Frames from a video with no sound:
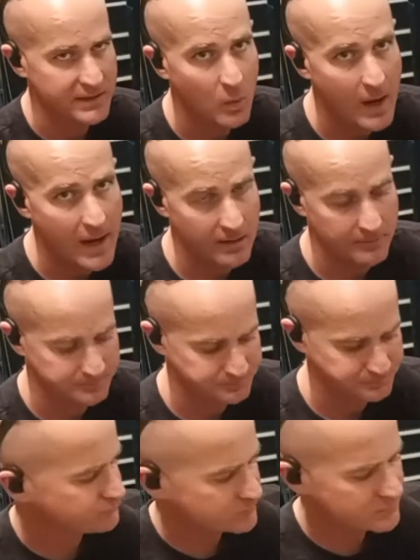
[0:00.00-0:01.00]
pick your wire.
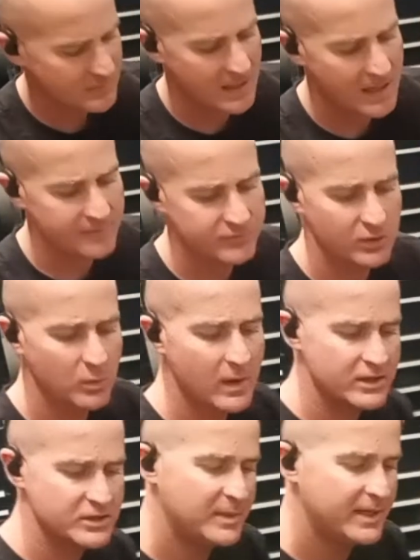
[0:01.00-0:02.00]
After your
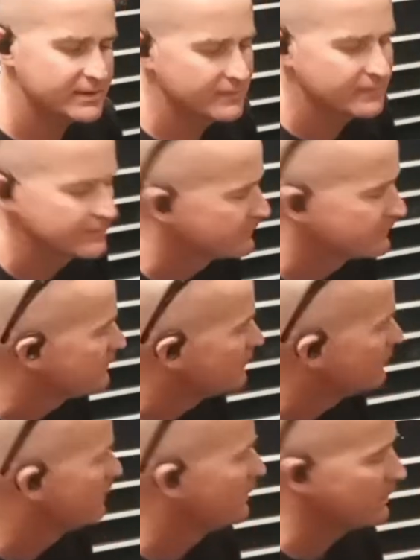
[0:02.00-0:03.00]
wire is picked,
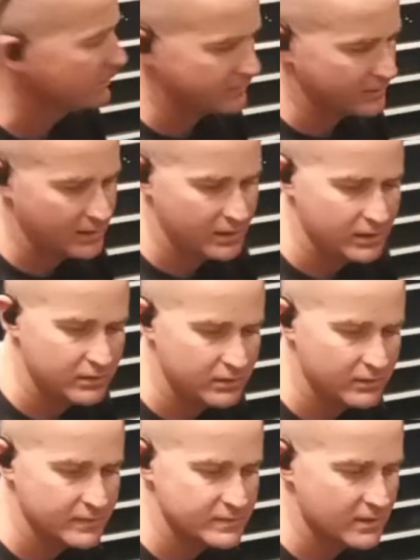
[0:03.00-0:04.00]
then
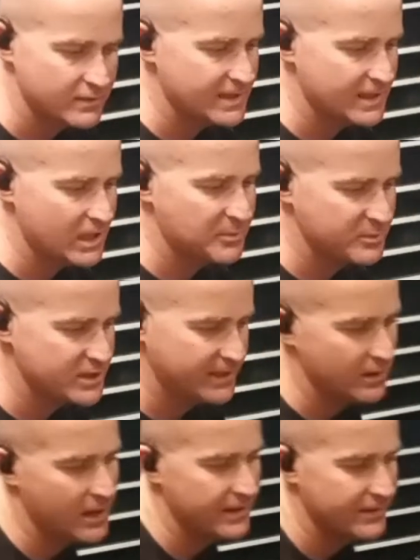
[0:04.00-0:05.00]
you can start setting up your machine.